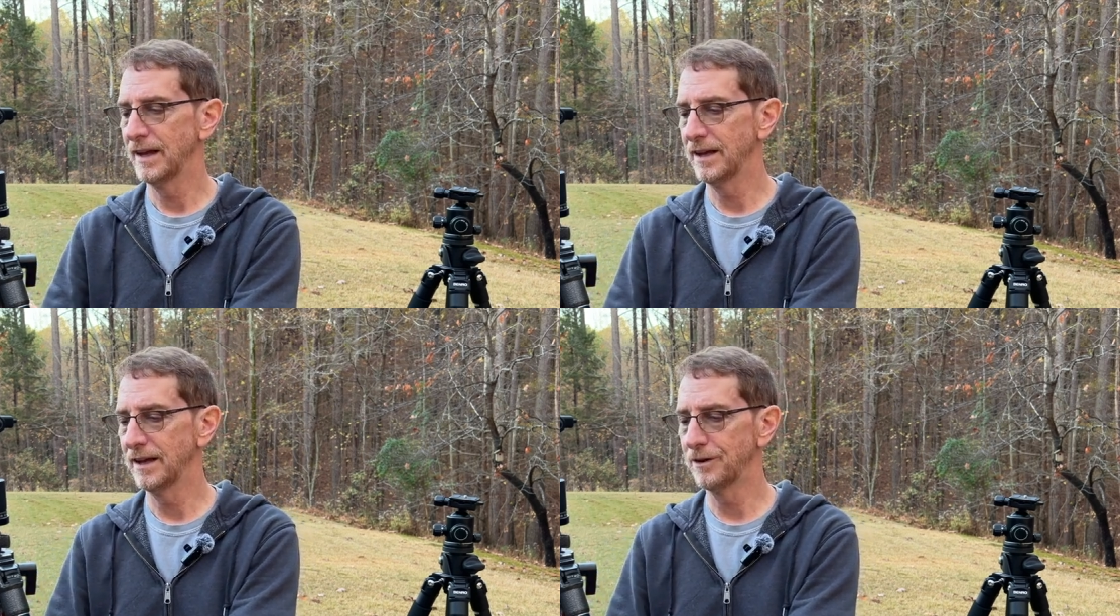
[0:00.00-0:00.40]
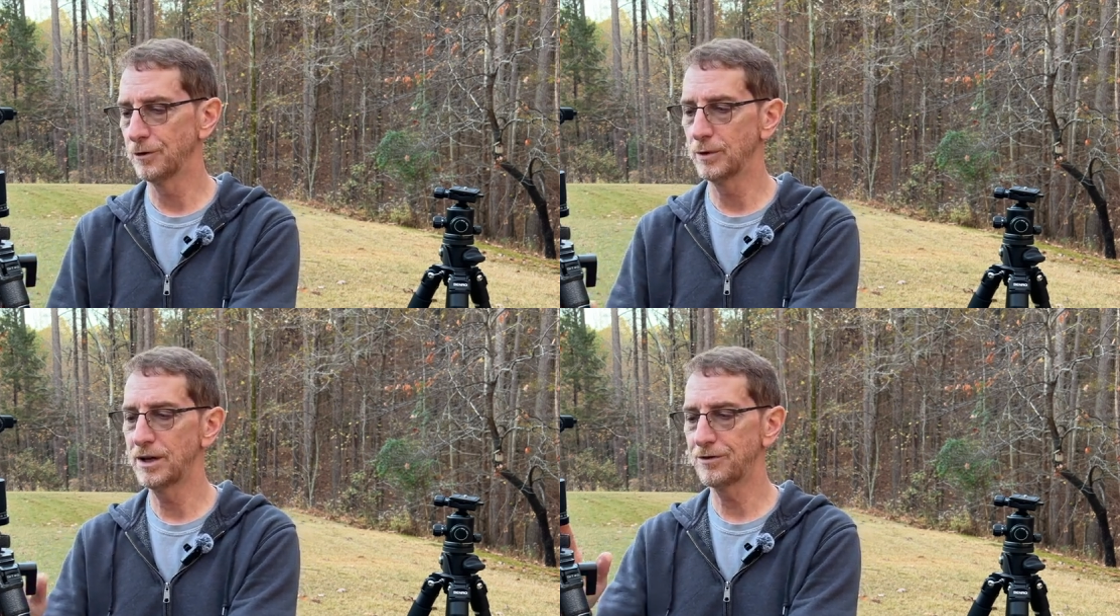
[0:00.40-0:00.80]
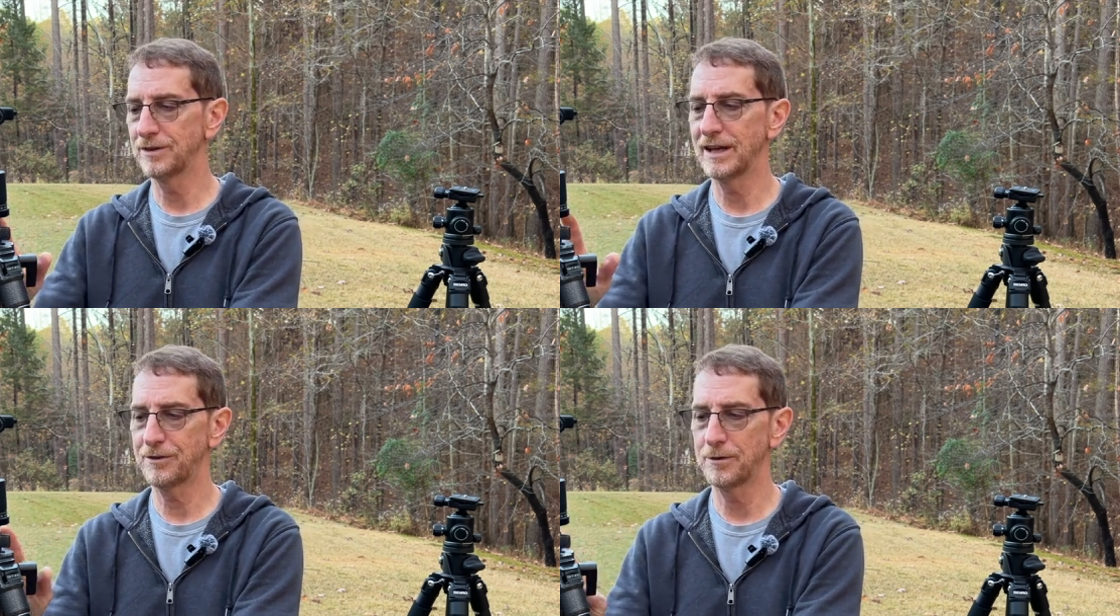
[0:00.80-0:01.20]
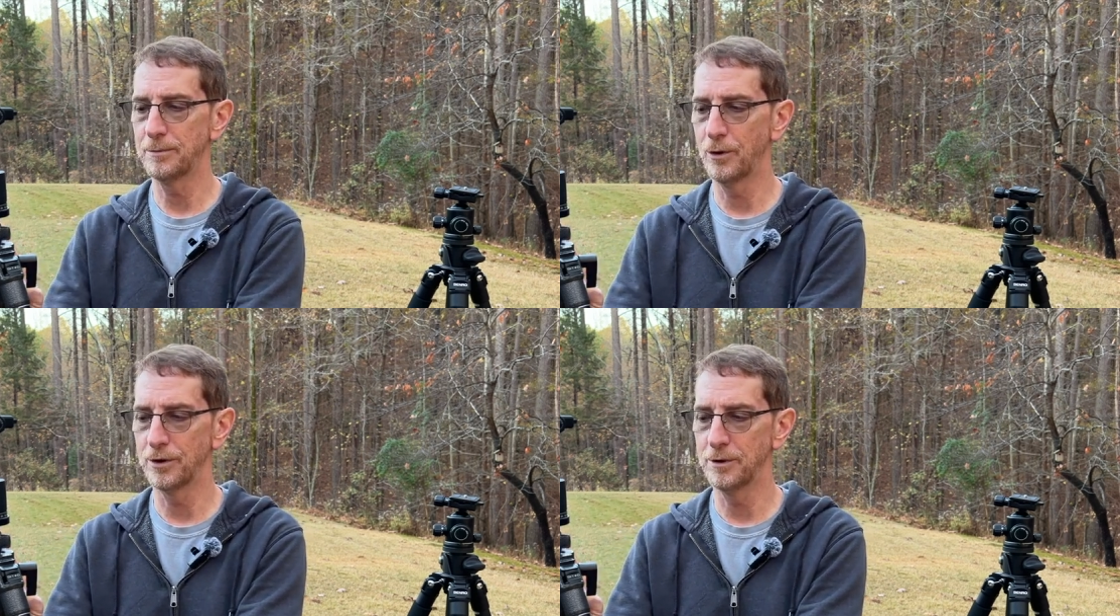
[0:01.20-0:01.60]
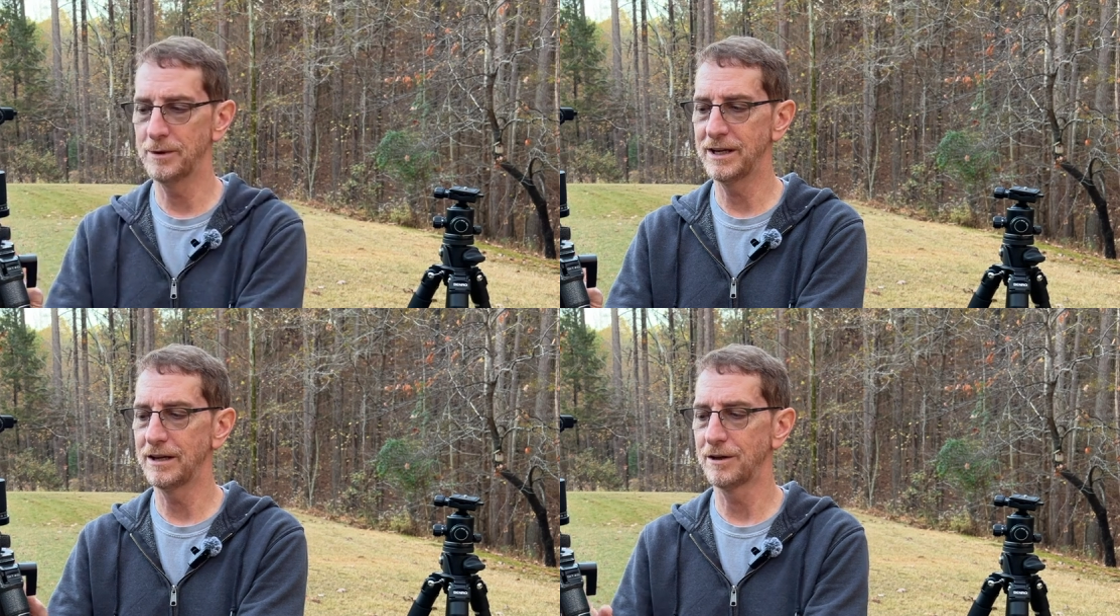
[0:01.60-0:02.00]
And the reason that's important to
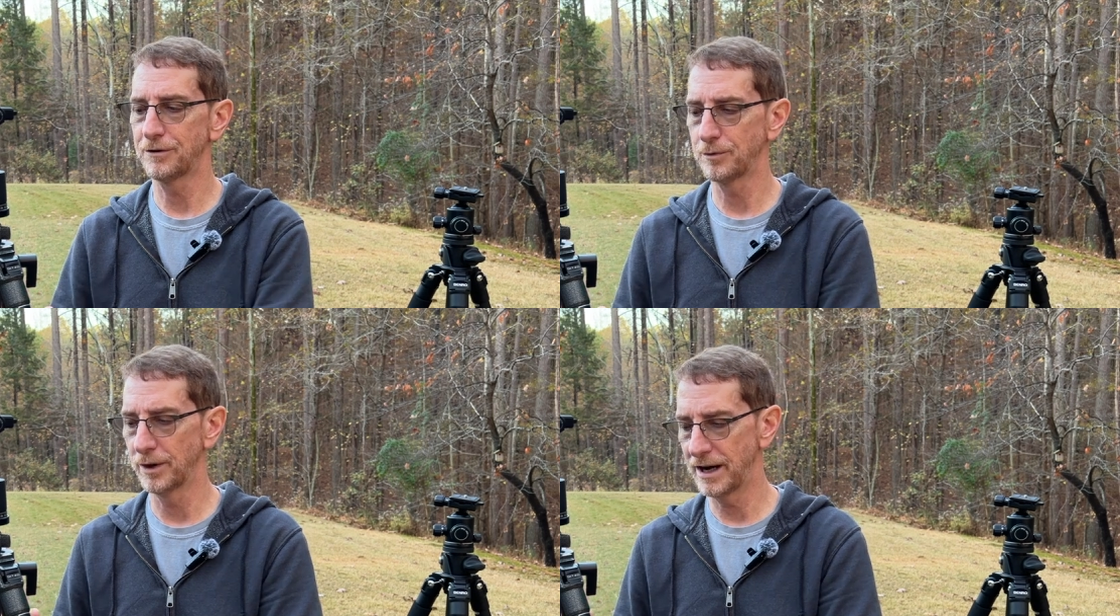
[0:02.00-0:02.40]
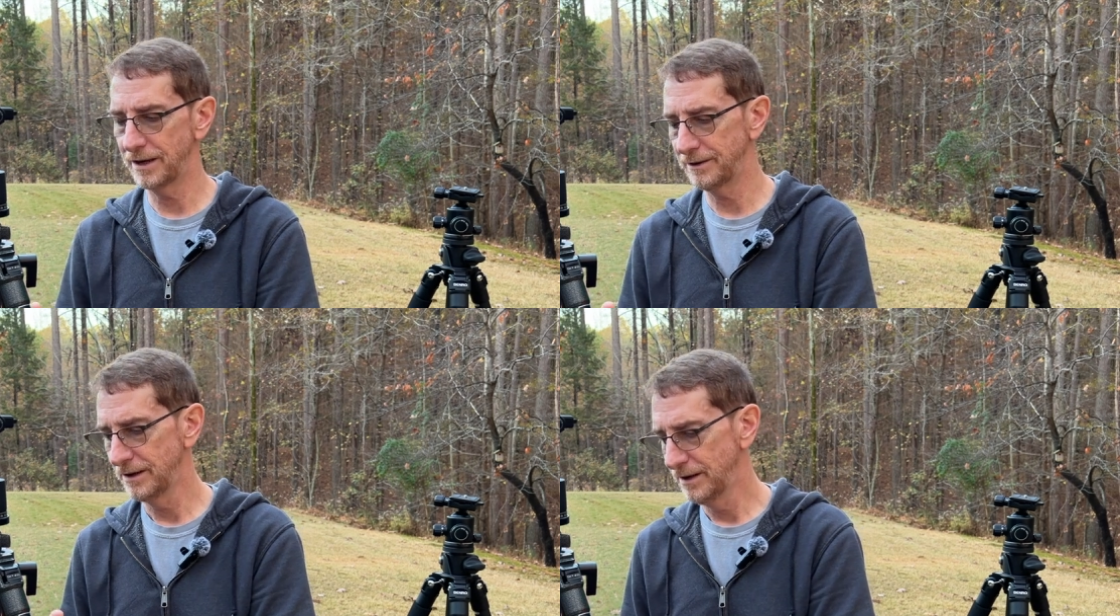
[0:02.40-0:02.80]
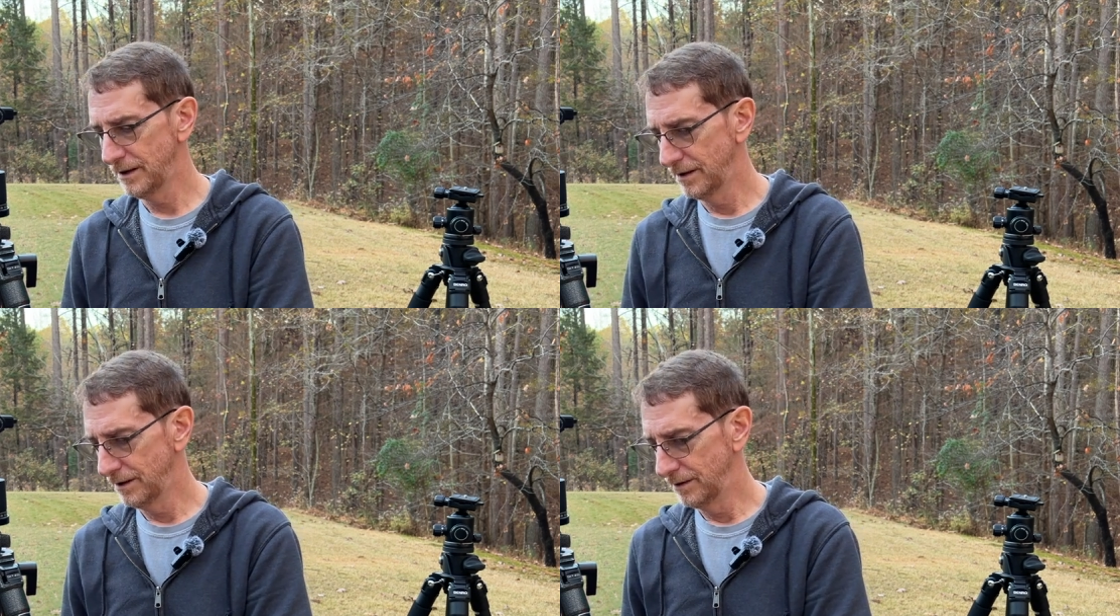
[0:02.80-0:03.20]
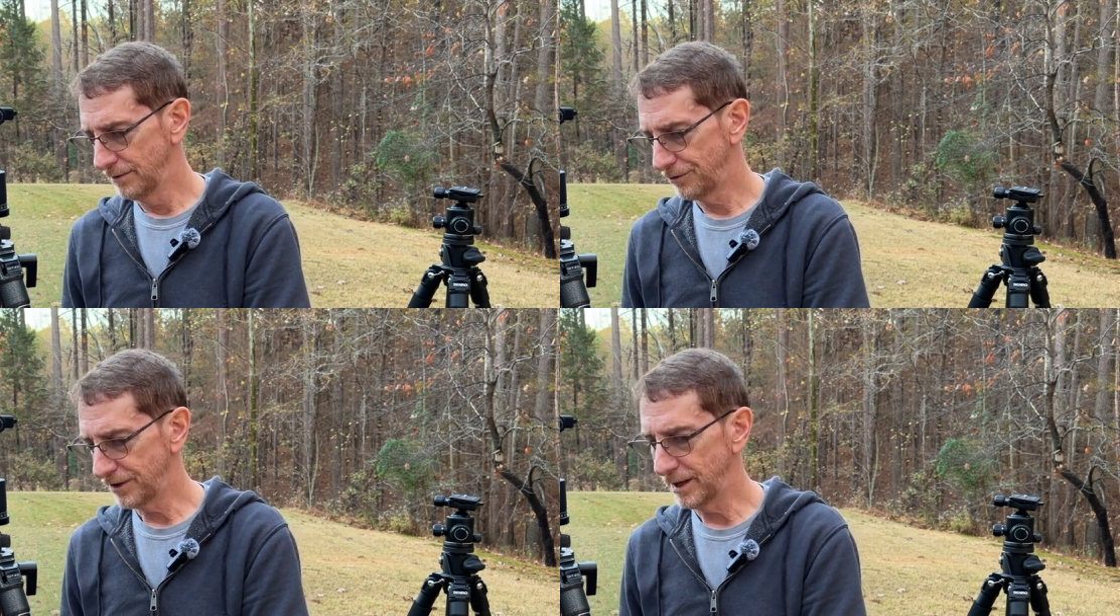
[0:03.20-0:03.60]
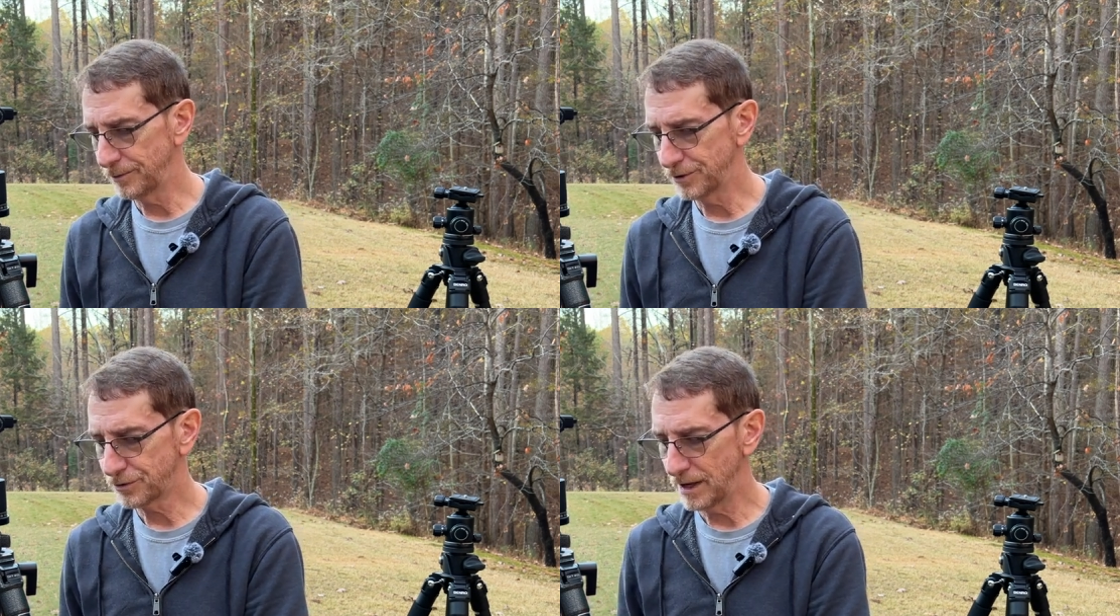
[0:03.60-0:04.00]
me is when I set
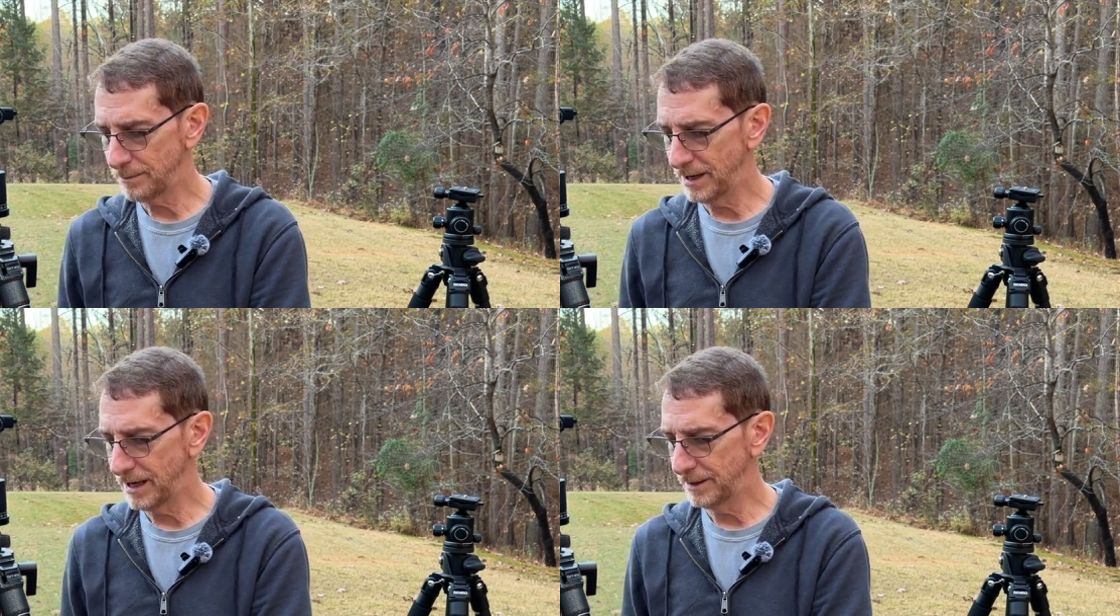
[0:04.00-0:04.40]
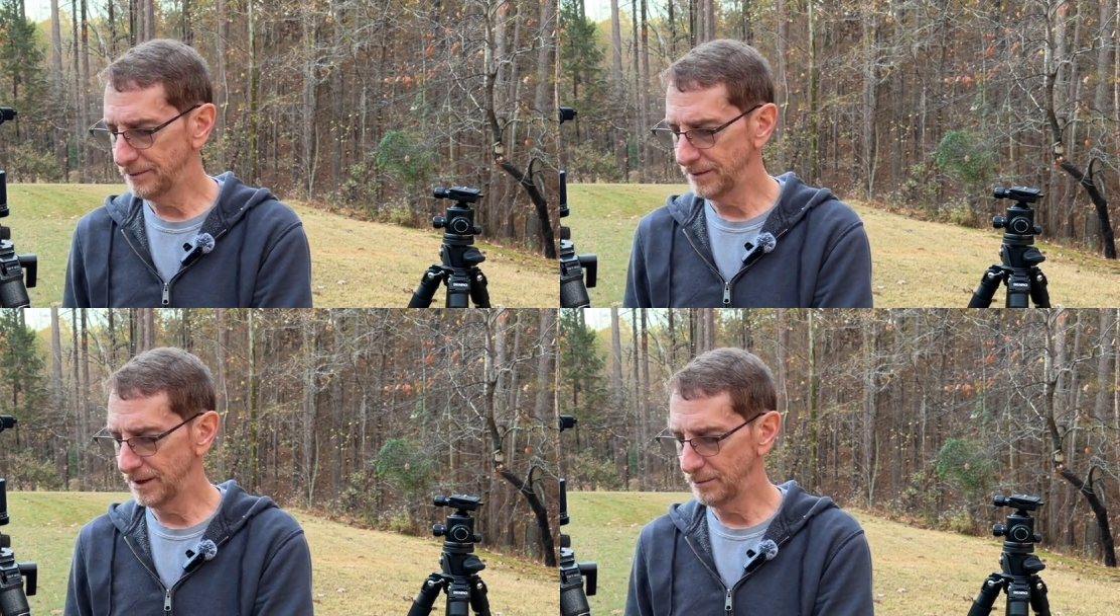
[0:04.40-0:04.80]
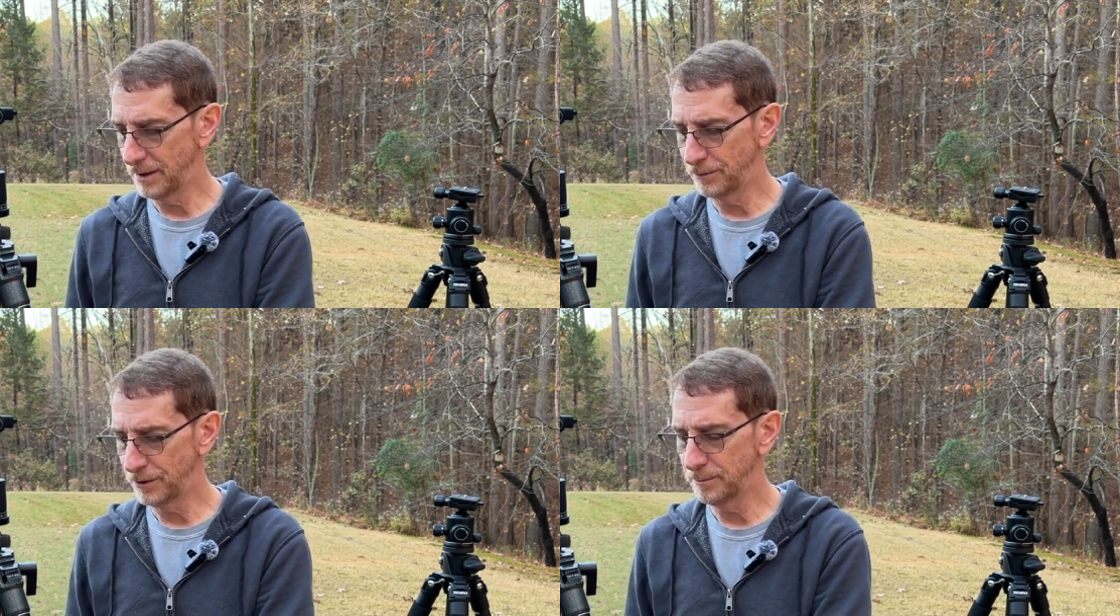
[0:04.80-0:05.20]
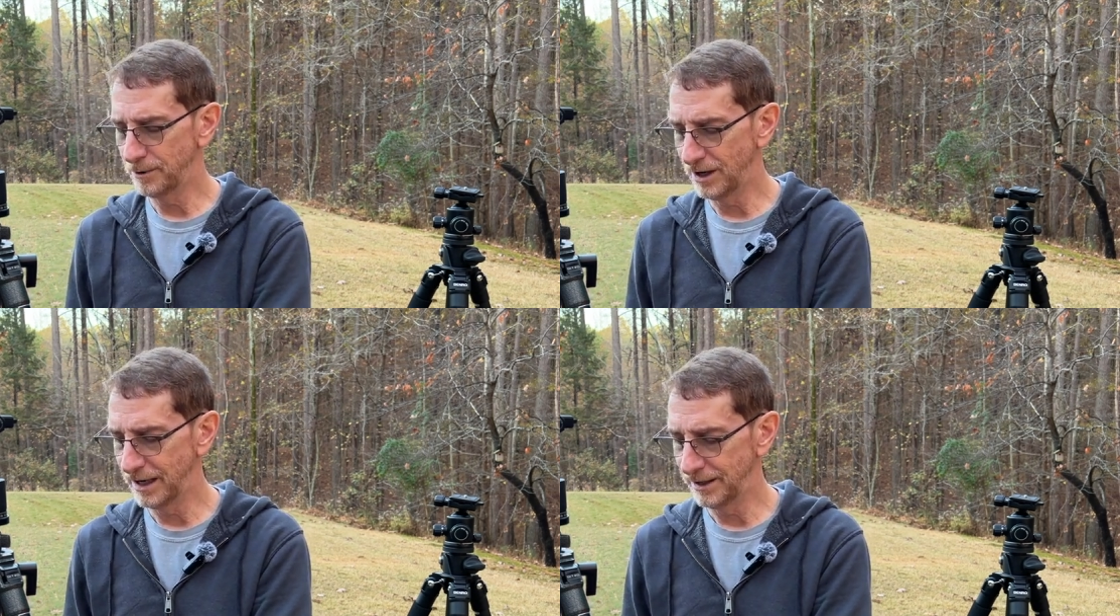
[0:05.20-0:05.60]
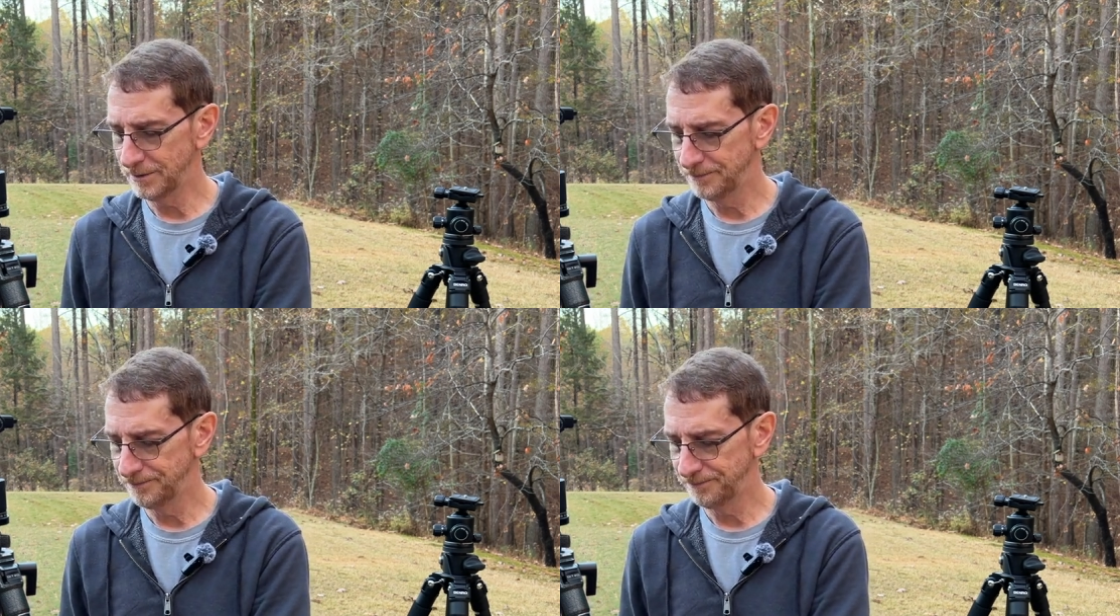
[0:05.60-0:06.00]
up the tripod in my bird blind